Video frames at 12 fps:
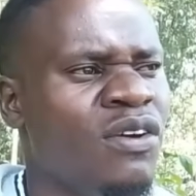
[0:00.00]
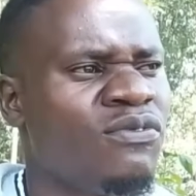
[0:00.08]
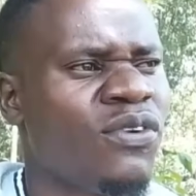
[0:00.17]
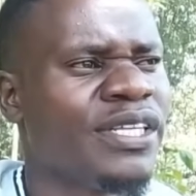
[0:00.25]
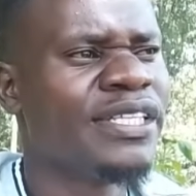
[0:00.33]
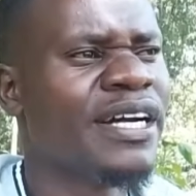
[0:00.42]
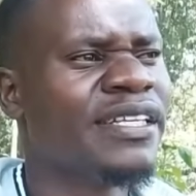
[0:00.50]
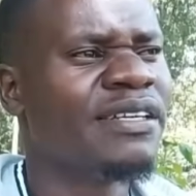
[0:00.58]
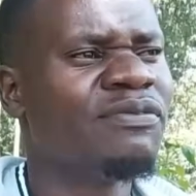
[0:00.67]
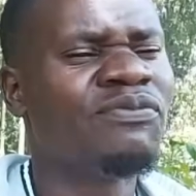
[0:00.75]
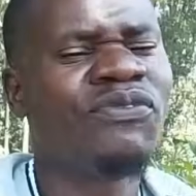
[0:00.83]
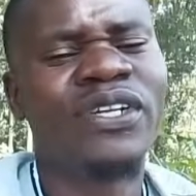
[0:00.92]
for the,
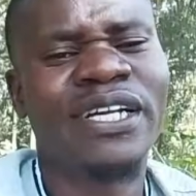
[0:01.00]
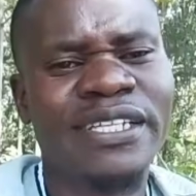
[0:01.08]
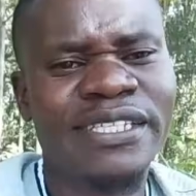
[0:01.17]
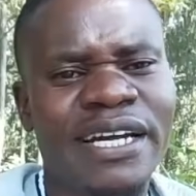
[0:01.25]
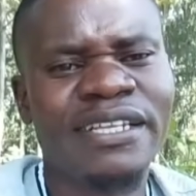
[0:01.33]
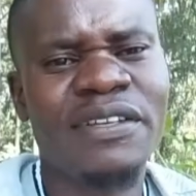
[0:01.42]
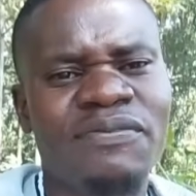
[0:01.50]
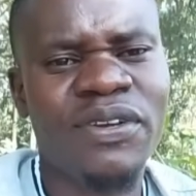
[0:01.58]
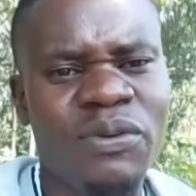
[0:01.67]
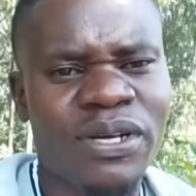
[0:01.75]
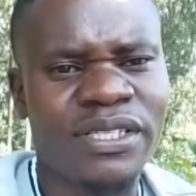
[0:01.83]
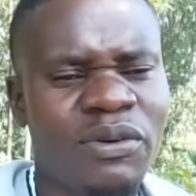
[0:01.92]
for the returning
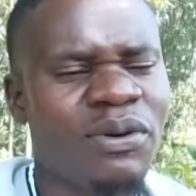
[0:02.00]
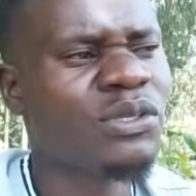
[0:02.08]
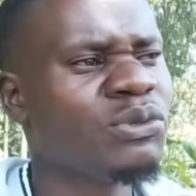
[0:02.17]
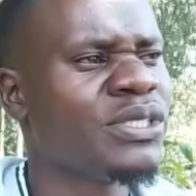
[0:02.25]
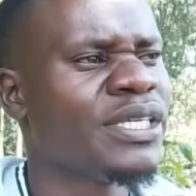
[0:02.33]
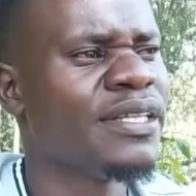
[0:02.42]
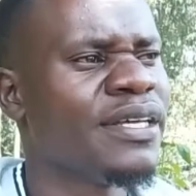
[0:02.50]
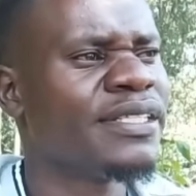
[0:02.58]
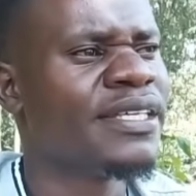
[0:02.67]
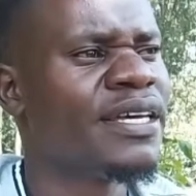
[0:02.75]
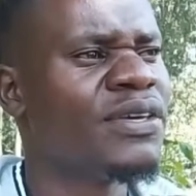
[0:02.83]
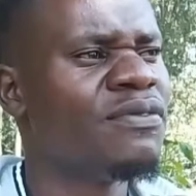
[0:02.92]
viewers i want to say that
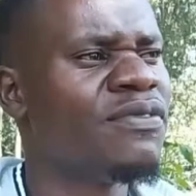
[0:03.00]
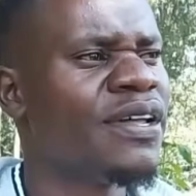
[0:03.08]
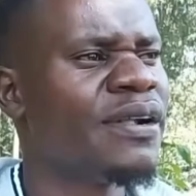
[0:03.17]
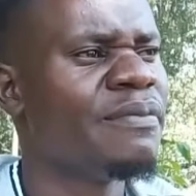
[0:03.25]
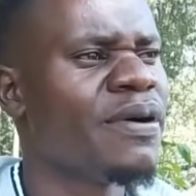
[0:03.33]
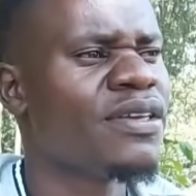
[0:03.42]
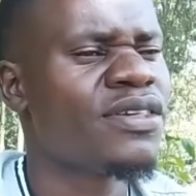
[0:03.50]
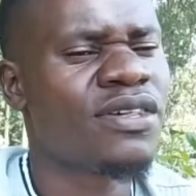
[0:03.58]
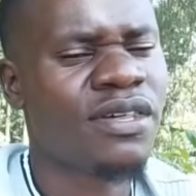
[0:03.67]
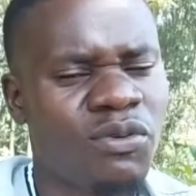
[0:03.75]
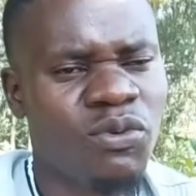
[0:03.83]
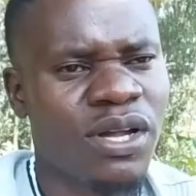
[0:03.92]
thank you very
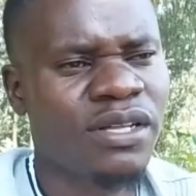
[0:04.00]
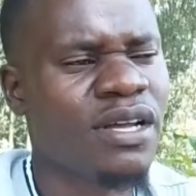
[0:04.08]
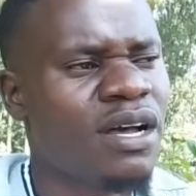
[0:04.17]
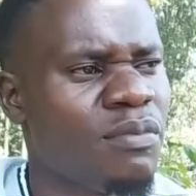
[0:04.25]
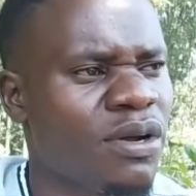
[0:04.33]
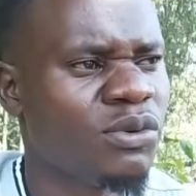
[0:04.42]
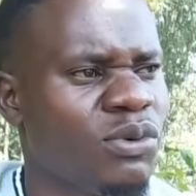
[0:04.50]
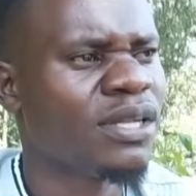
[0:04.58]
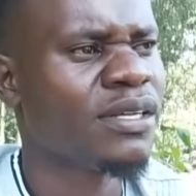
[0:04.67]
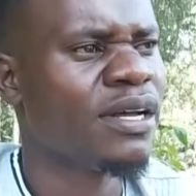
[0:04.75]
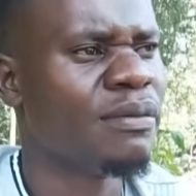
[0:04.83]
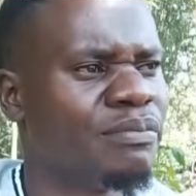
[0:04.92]
much welcome and
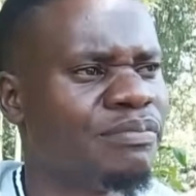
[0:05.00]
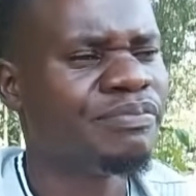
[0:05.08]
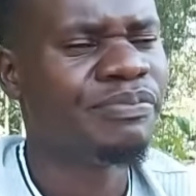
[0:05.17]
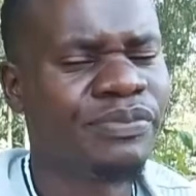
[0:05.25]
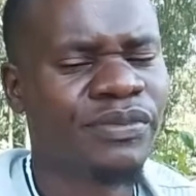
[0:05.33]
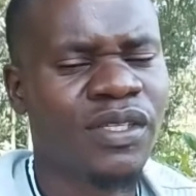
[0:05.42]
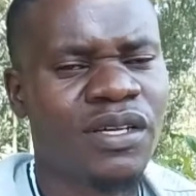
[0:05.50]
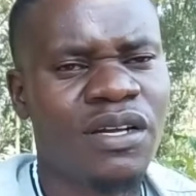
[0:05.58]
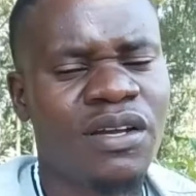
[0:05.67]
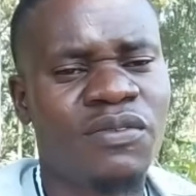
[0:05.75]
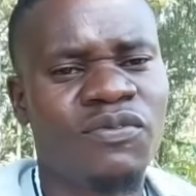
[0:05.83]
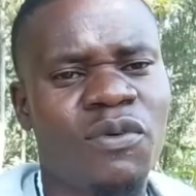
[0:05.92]
welcome
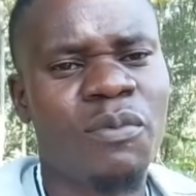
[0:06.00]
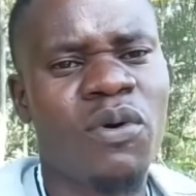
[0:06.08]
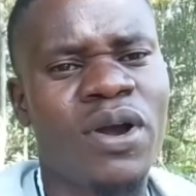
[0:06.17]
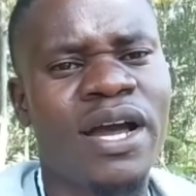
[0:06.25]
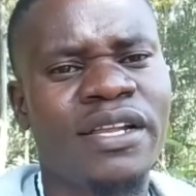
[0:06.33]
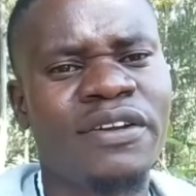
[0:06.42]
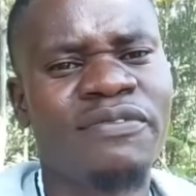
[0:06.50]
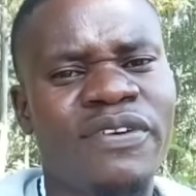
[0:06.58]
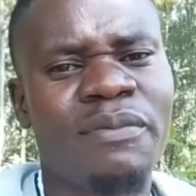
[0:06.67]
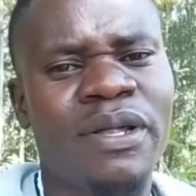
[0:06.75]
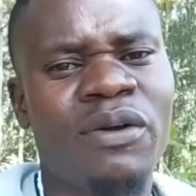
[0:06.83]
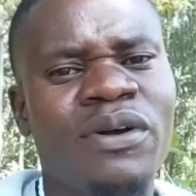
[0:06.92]
from my organic
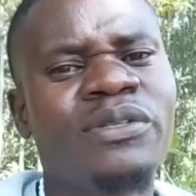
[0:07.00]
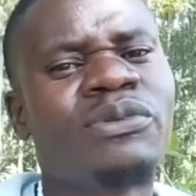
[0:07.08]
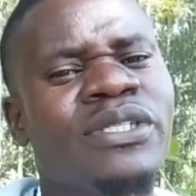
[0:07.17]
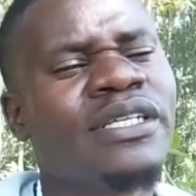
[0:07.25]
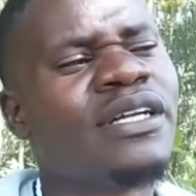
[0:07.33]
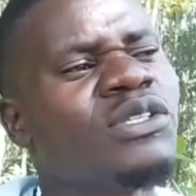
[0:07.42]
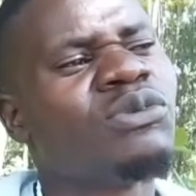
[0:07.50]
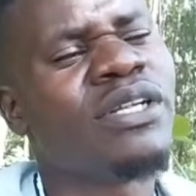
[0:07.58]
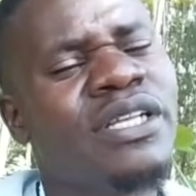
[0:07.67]
family i want to say that you are